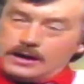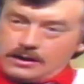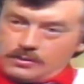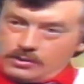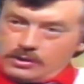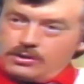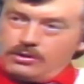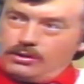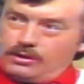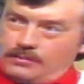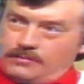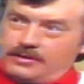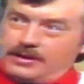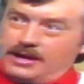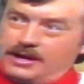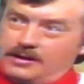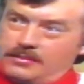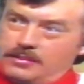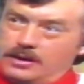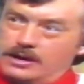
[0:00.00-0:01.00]
Yeah, we call them
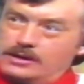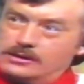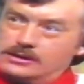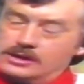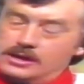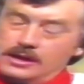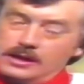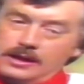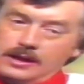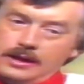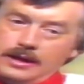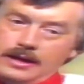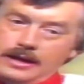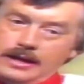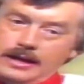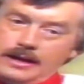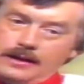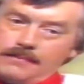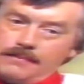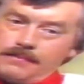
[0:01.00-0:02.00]
thunderboats.
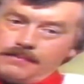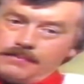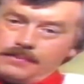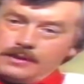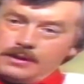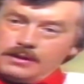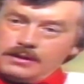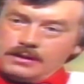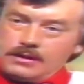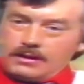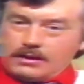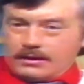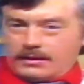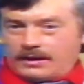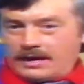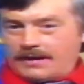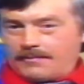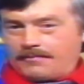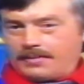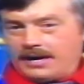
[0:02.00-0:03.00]

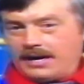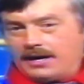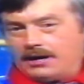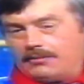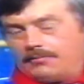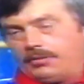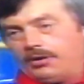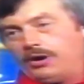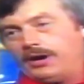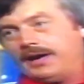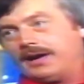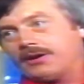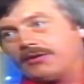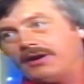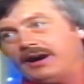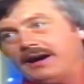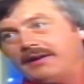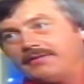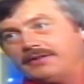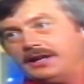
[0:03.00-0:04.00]
They're powered by
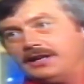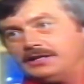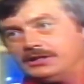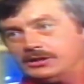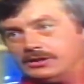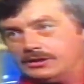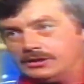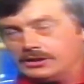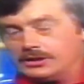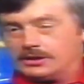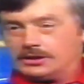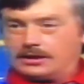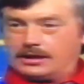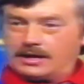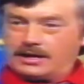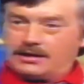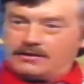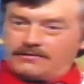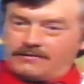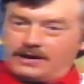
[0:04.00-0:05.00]
aircraft engines and
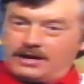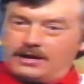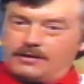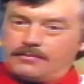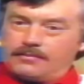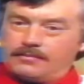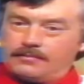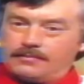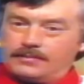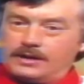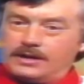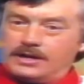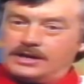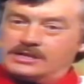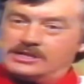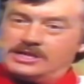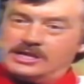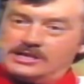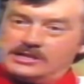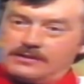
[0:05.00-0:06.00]
they develop in
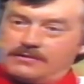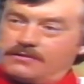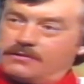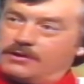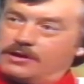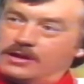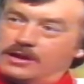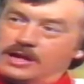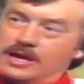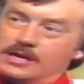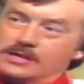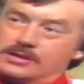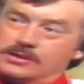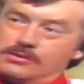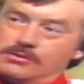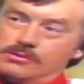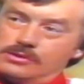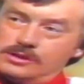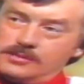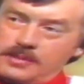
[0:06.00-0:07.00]
excess of
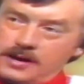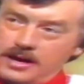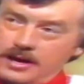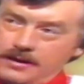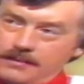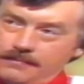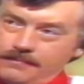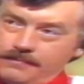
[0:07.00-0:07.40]
3,000 horsepower.